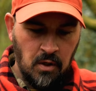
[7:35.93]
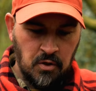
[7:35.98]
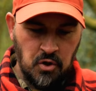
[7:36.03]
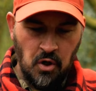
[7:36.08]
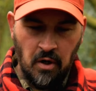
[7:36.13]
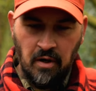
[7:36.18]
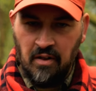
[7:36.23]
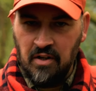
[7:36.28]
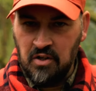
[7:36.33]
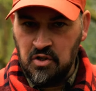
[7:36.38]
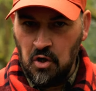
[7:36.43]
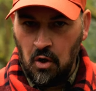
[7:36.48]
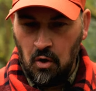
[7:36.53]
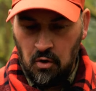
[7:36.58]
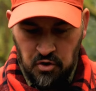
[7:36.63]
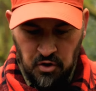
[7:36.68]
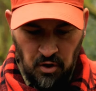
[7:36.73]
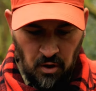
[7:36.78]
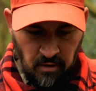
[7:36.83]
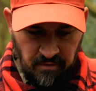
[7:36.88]
turning the
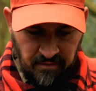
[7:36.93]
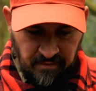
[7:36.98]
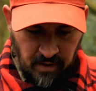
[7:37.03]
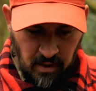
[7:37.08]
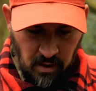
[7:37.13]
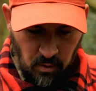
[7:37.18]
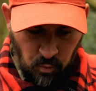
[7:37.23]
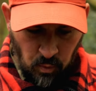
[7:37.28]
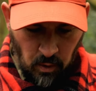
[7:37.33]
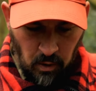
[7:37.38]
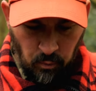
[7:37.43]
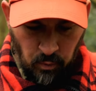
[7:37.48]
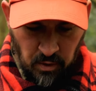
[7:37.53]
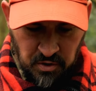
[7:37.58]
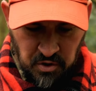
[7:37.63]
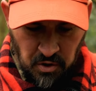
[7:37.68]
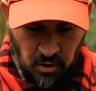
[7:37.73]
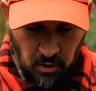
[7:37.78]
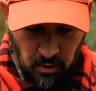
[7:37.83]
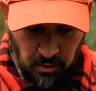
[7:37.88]
torch off, it will
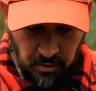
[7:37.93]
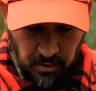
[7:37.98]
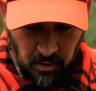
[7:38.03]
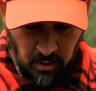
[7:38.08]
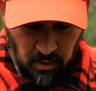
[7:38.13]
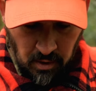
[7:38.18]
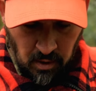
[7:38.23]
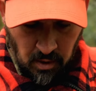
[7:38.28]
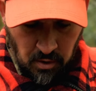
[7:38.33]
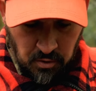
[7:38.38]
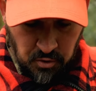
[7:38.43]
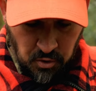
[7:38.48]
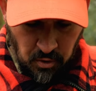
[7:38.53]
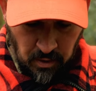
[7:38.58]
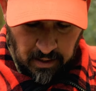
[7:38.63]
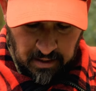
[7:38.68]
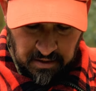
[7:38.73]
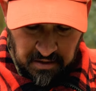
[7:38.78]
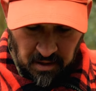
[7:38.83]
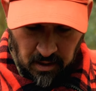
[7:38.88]
return
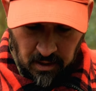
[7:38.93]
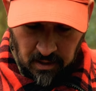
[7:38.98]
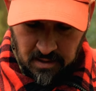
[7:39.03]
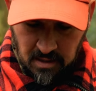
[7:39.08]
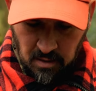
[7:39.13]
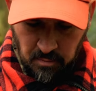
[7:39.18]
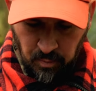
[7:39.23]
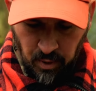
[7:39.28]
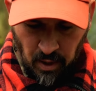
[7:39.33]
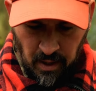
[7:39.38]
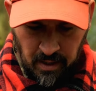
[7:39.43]
to that selected